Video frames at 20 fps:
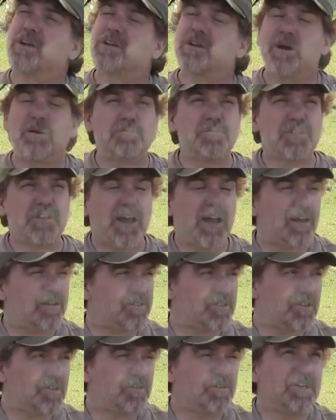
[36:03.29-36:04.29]
it comes down
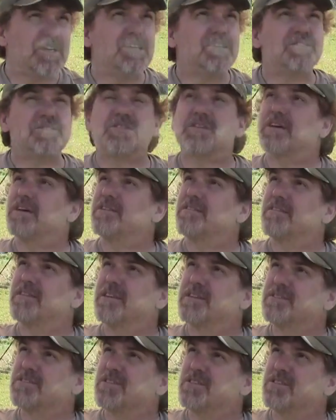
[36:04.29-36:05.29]
to, is that
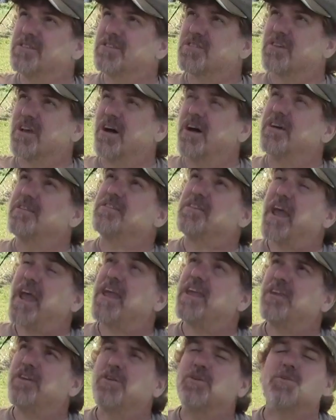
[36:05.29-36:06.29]
this is a
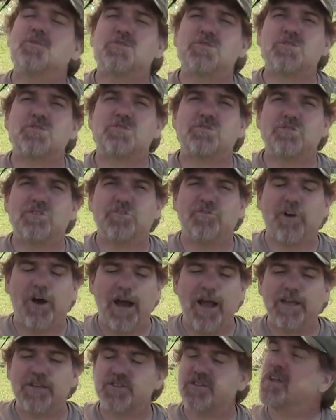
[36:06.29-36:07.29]
day use
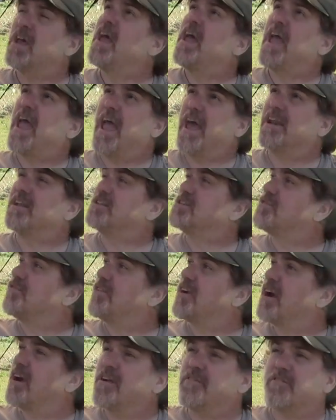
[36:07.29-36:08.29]
device, and it's
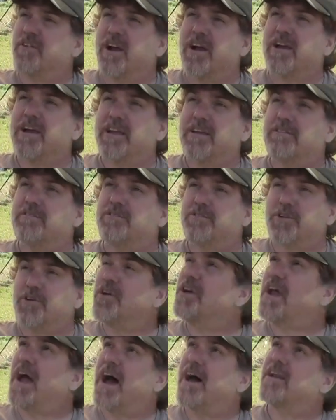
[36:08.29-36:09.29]
very, very
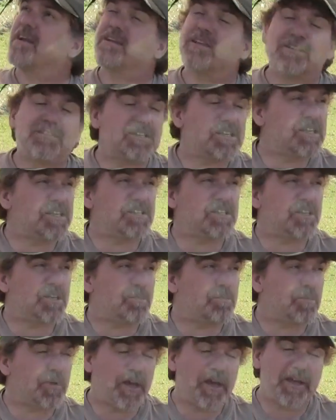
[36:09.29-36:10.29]
good at it. It's easy
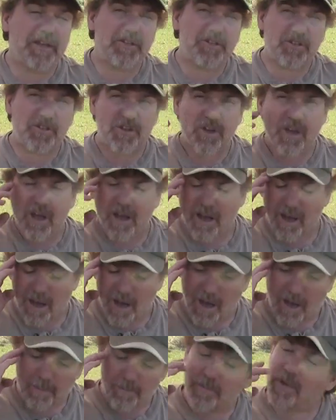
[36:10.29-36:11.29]
to pitch.
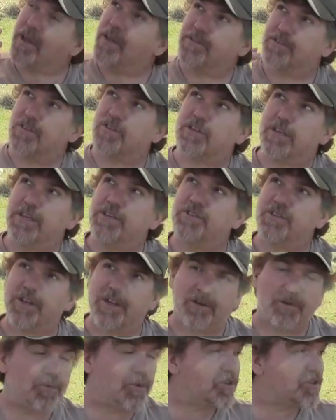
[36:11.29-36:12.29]
It's
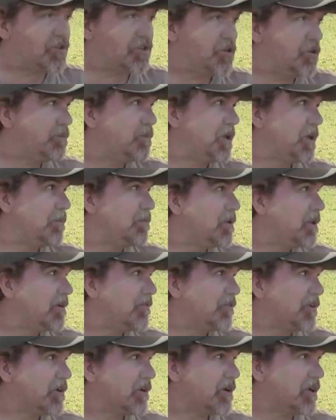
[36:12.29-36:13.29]
easier with two people
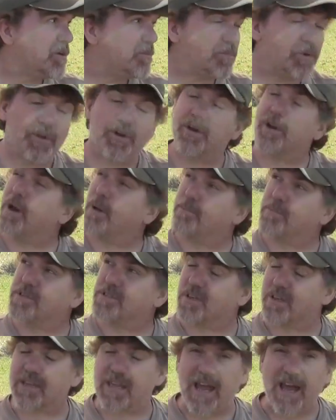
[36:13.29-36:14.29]
if you're going to put it up
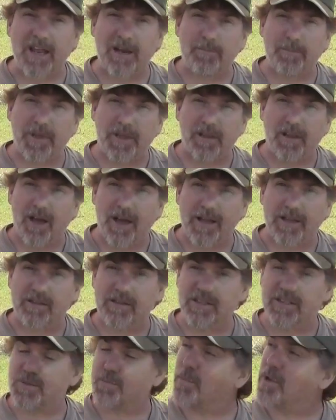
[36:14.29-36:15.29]
as a canopy like
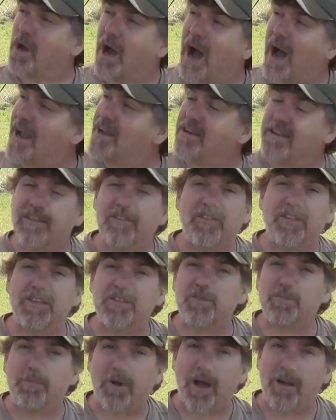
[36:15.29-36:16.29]
this, but I did
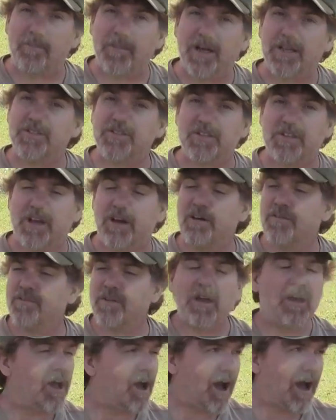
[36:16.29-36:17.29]
this by
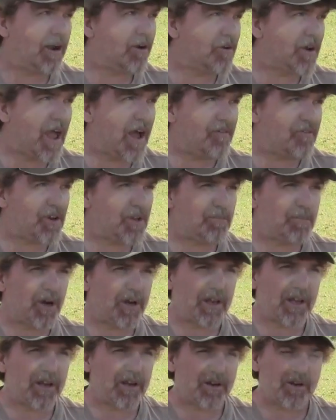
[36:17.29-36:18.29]
myself. I don't have
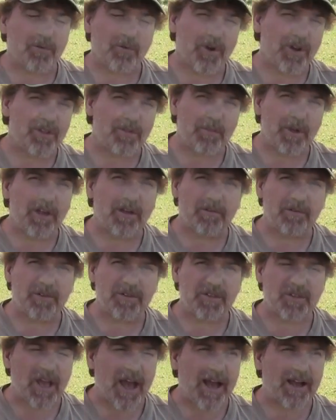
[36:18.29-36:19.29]
anybody here with me. It
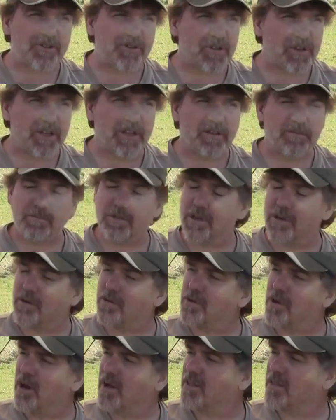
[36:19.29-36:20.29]
was actually, you
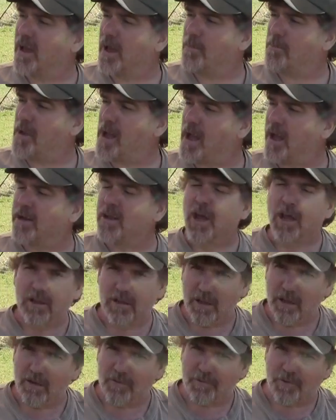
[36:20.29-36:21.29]
know, not that bad.
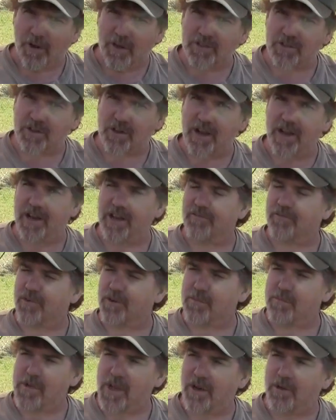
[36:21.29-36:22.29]
A little frustrating
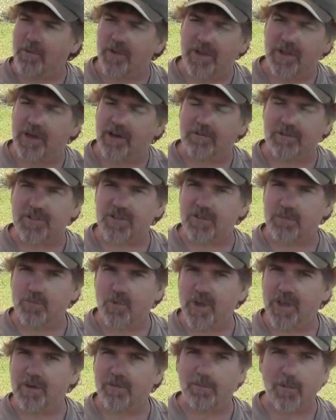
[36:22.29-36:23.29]
for a minute when there was some
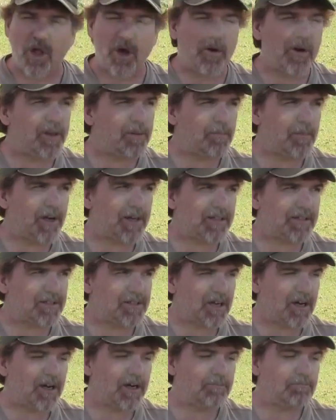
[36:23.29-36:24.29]
wind blowing, but
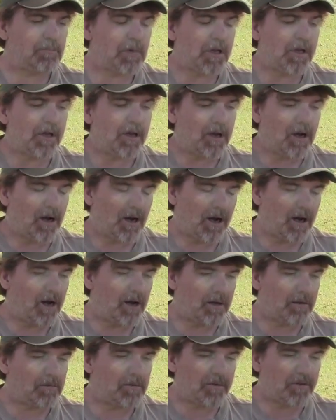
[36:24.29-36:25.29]

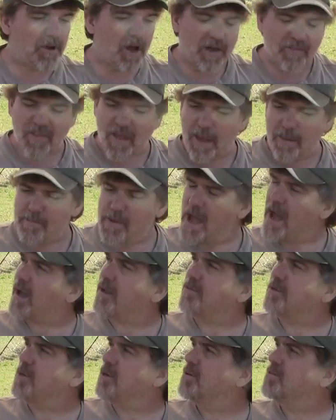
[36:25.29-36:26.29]
not that
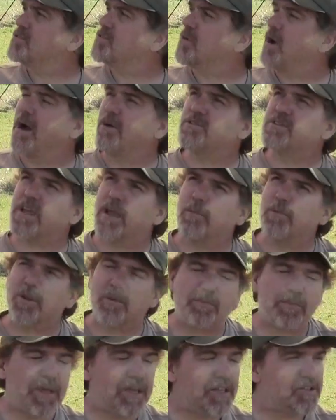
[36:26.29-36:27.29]
bad, you know. So I was able
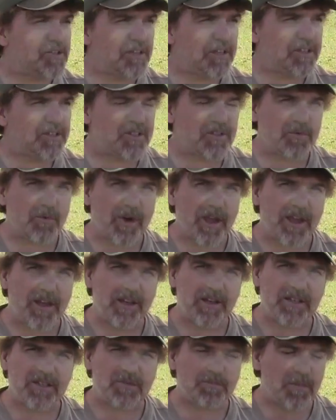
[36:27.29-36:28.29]
to pitch this the way it
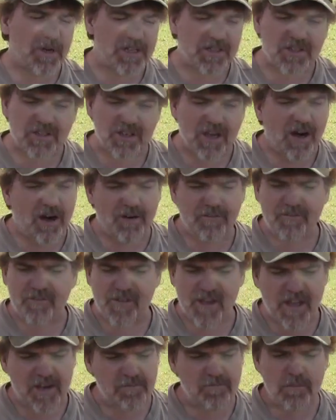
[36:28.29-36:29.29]
is myself,
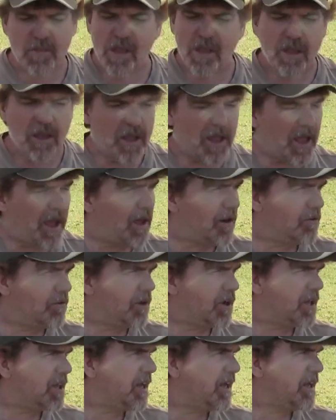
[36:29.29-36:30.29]
and
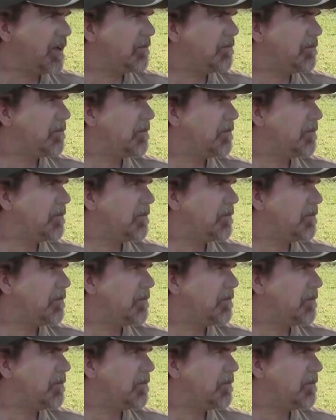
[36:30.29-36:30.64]
really,